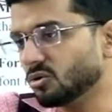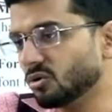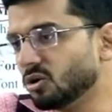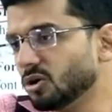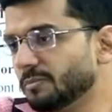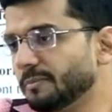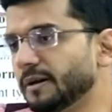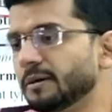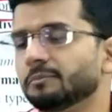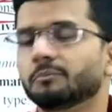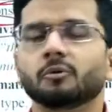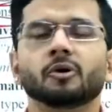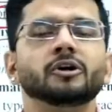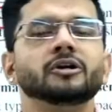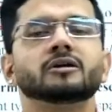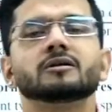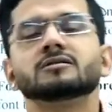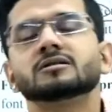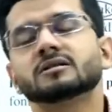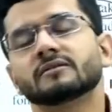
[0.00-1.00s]
No, don't
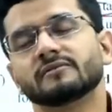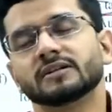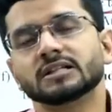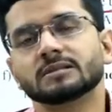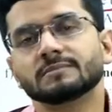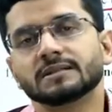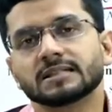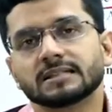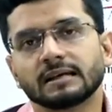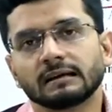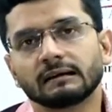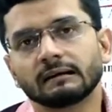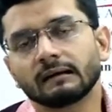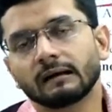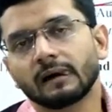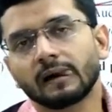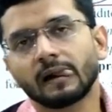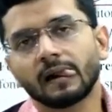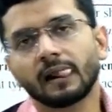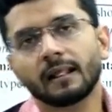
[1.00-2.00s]
pinpoint on someone's
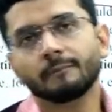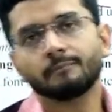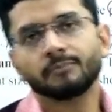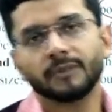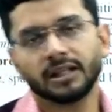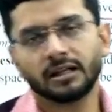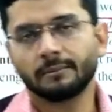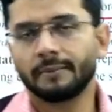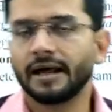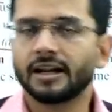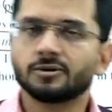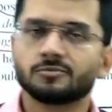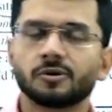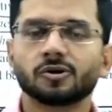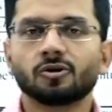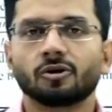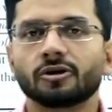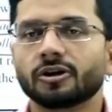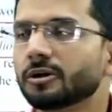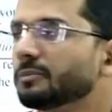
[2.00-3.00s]
mistake in a
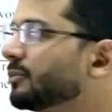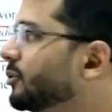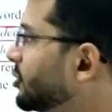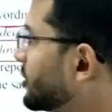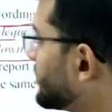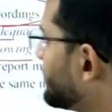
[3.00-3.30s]
management audit